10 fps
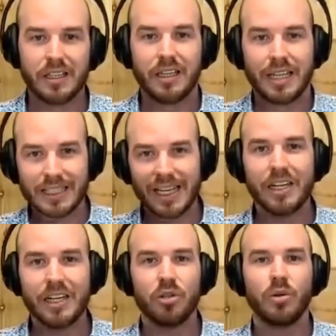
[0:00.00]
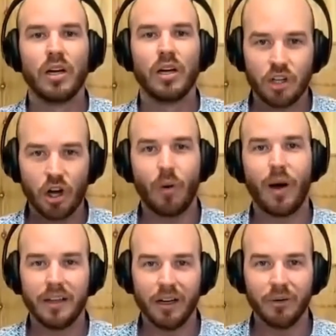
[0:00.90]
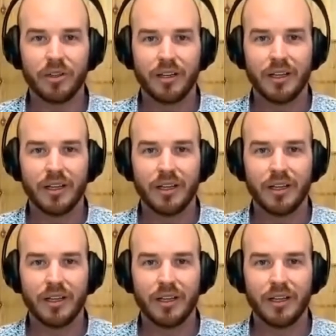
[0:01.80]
Yes, I do. No, I don't.